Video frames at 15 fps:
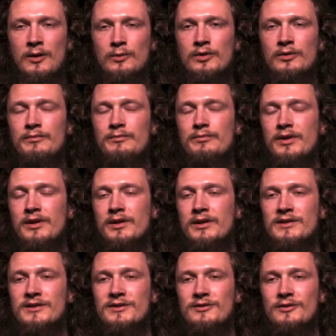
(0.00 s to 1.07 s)
whoop and
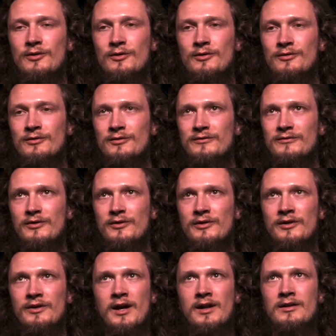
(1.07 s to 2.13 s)
extol, for
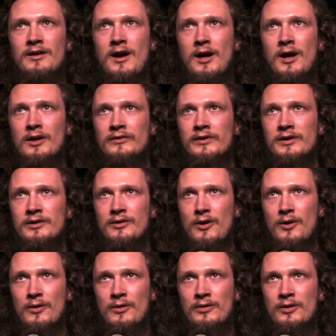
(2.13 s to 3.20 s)
then I'll
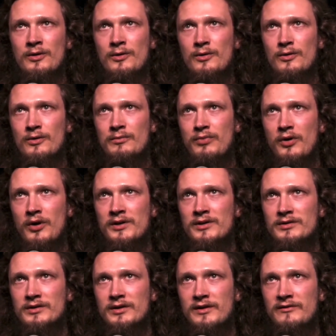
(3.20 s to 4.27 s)
recall the whole
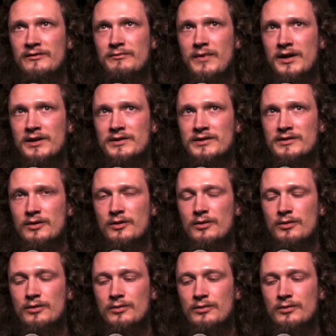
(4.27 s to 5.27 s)
point of my soul.